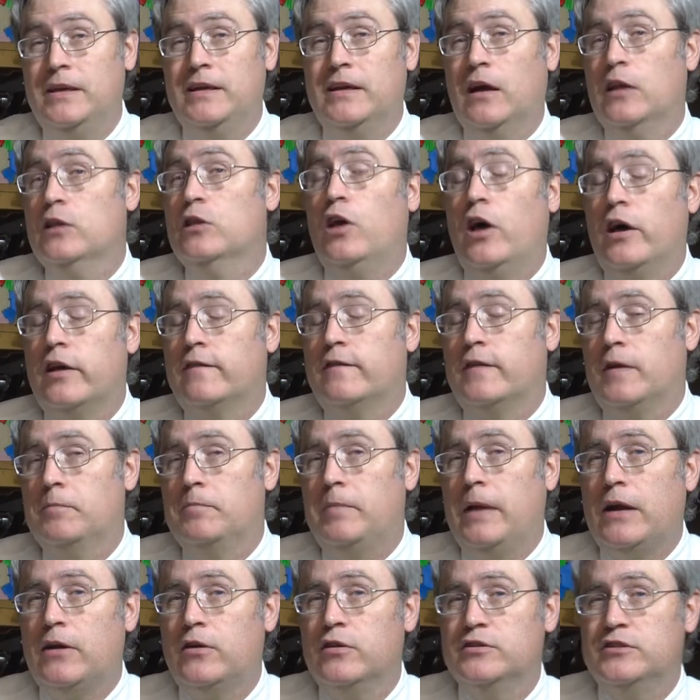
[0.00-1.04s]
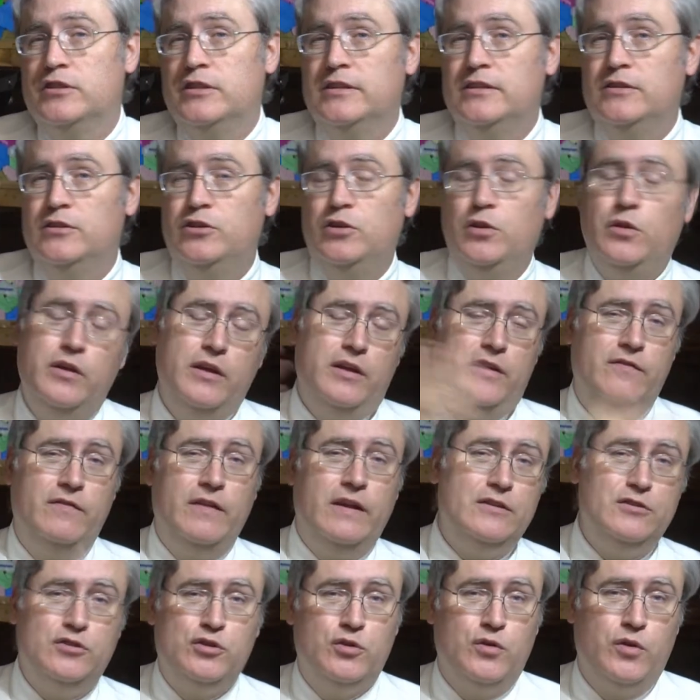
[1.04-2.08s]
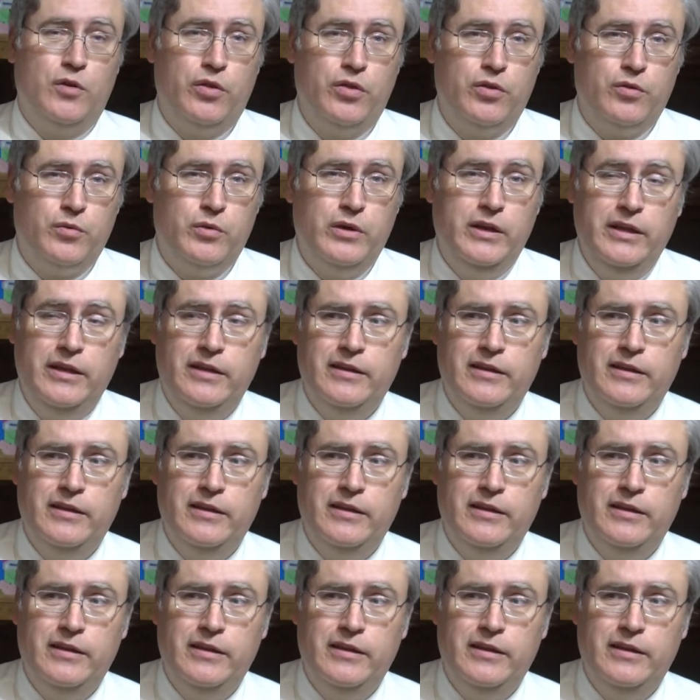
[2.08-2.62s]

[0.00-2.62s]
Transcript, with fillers: a lot of comparison to the Adventurer 3,